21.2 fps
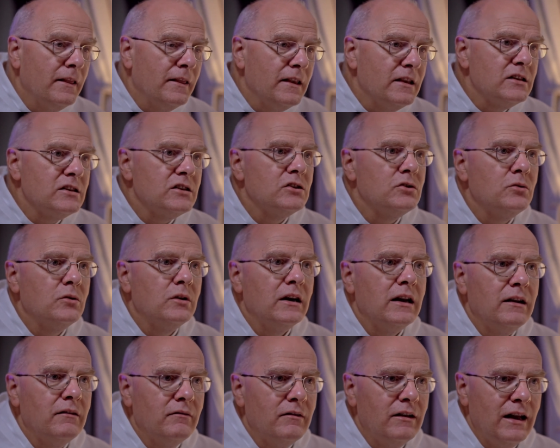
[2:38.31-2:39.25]
This
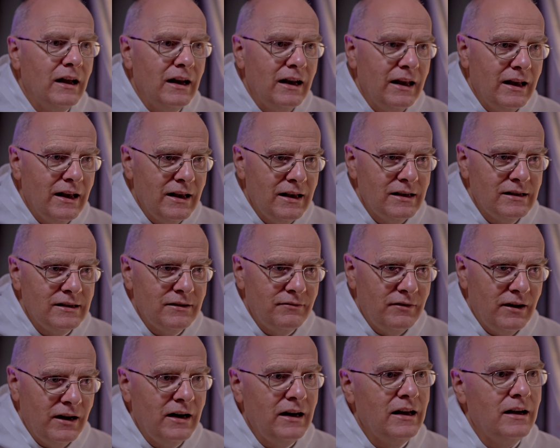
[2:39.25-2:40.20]
story really is a
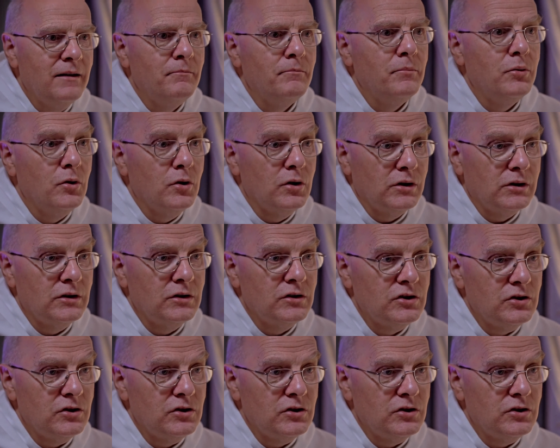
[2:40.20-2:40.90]
very important